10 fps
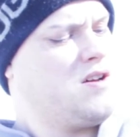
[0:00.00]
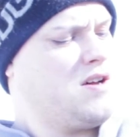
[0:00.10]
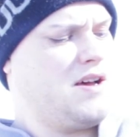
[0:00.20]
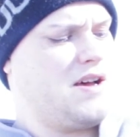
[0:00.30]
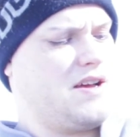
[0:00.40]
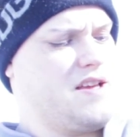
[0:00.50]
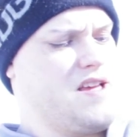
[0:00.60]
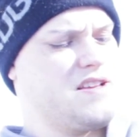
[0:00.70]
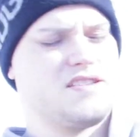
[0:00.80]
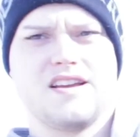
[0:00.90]

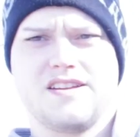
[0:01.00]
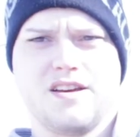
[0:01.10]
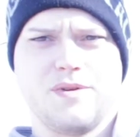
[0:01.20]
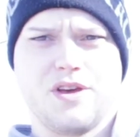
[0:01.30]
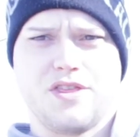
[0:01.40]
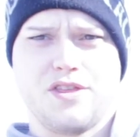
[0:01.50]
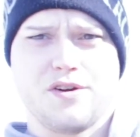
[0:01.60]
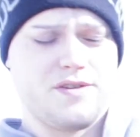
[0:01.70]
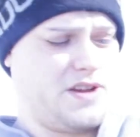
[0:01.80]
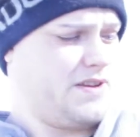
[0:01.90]

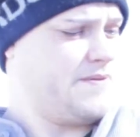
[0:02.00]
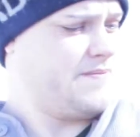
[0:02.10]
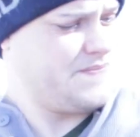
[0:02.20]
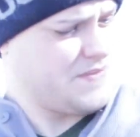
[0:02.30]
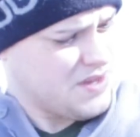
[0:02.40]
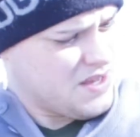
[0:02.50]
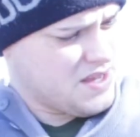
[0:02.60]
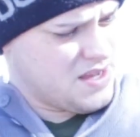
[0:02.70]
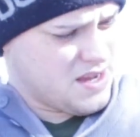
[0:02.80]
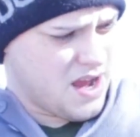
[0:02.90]
SAW30.
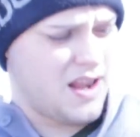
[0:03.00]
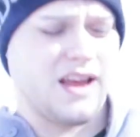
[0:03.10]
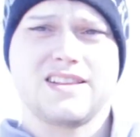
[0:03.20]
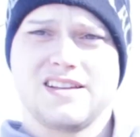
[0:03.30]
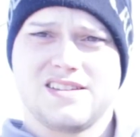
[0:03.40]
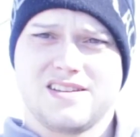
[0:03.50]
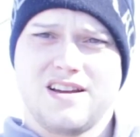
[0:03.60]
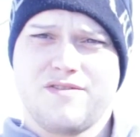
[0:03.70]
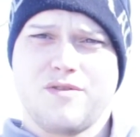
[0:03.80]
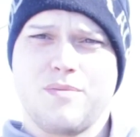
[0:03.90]
I like this
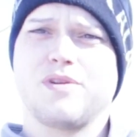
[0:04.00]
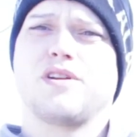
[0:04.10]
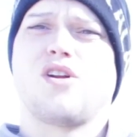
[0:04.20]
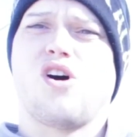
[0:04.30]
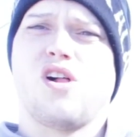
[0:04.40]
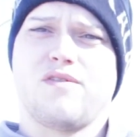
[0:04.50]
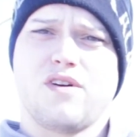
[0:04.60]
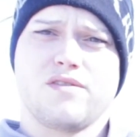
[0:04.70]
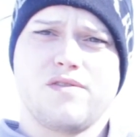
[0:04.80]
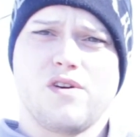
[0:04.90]
stuff. We put it in all of
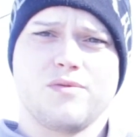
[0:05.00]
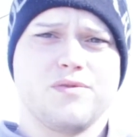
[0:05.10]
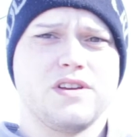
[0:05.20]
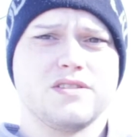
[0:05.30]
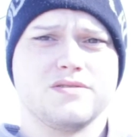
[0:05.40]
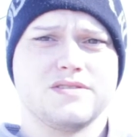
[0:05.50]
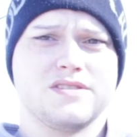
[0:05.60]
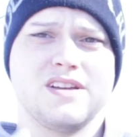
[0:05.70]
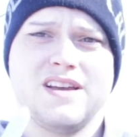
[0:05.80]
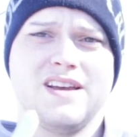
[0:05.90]
our farm vehicles
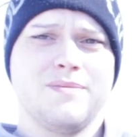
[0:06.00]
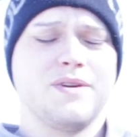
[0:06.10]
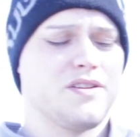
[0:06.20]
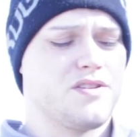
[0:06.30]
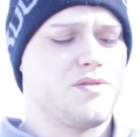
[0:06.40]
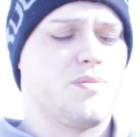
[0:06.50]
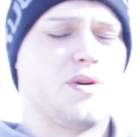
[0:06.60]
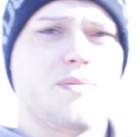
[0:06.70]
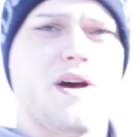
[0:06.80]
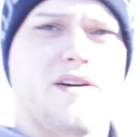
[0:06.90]
because you
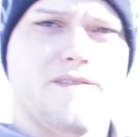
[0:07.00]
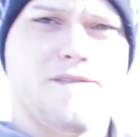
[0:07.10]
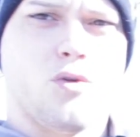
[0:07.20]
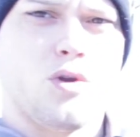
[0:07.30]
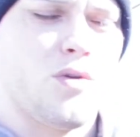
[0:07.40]
put about 4